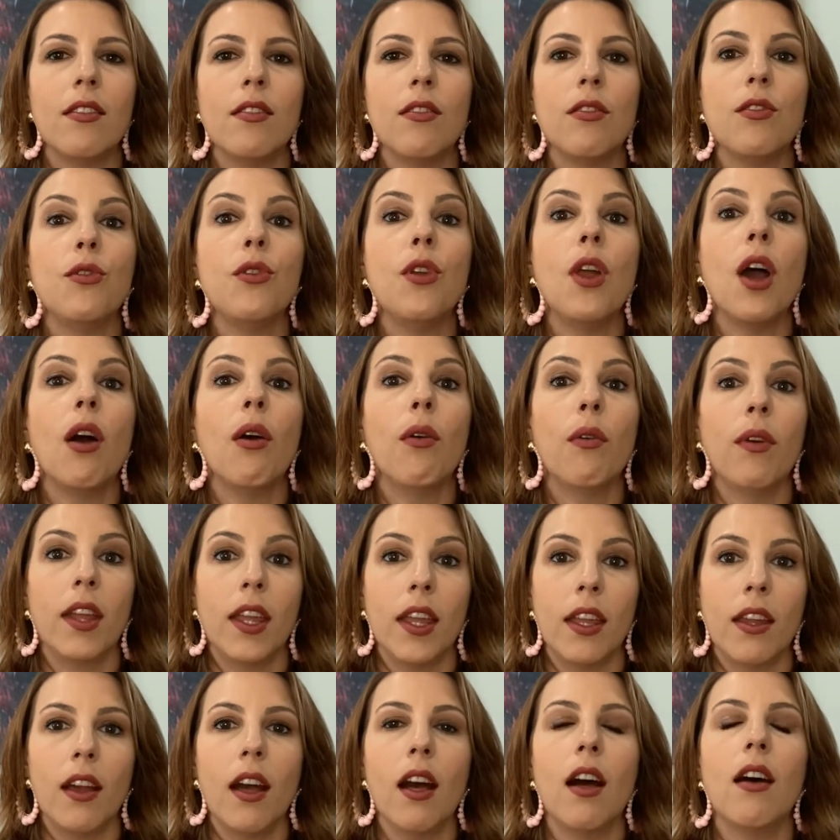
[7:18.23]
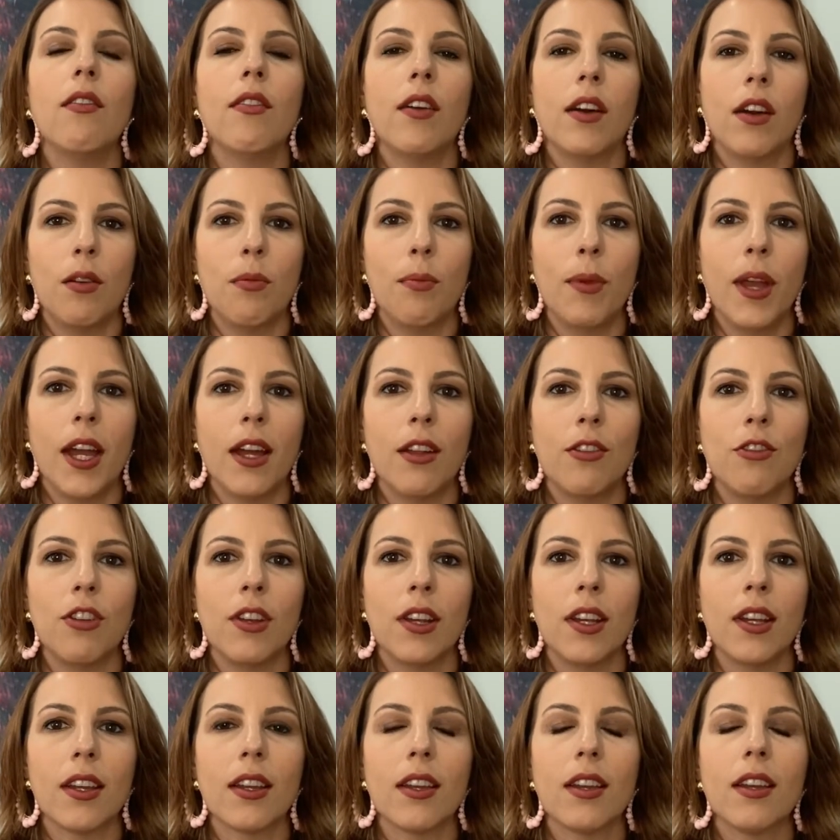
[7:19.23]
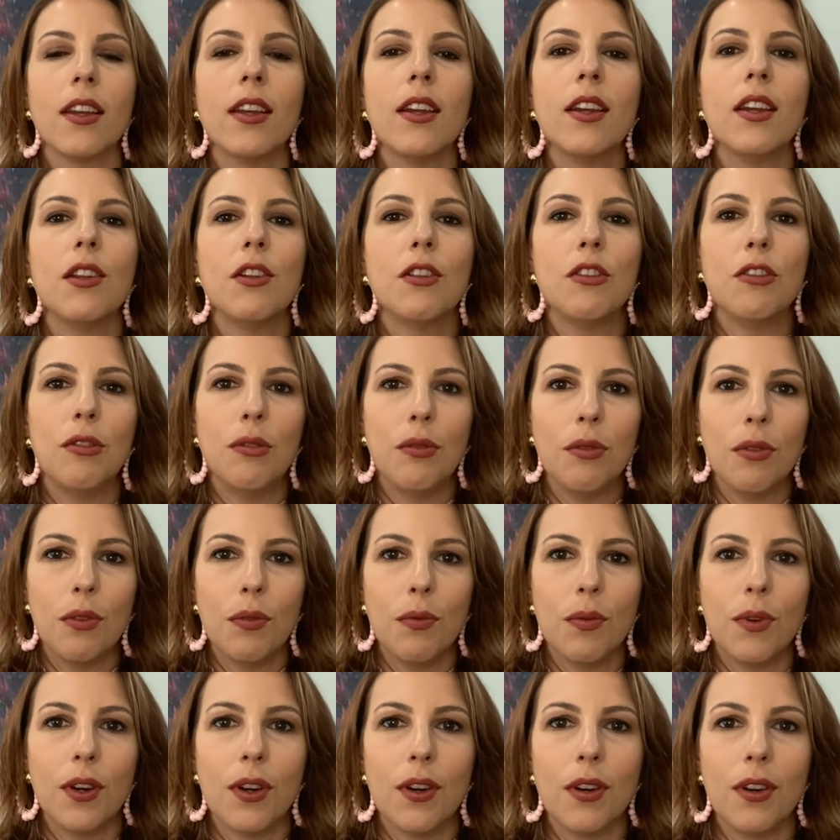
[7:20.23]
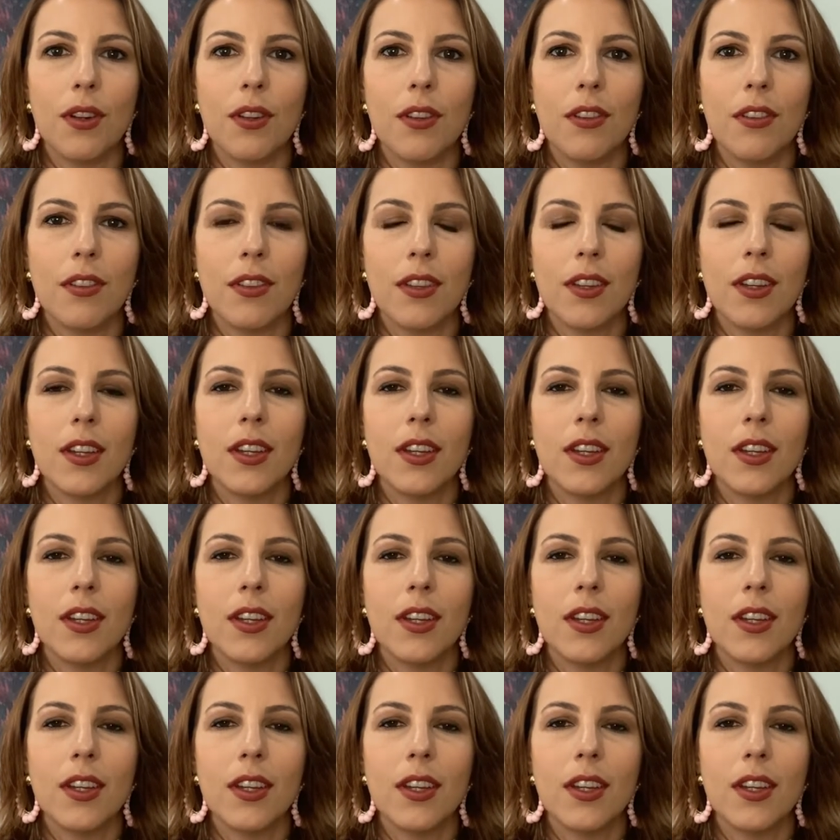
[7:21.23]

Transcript: knowing of our magic to the world.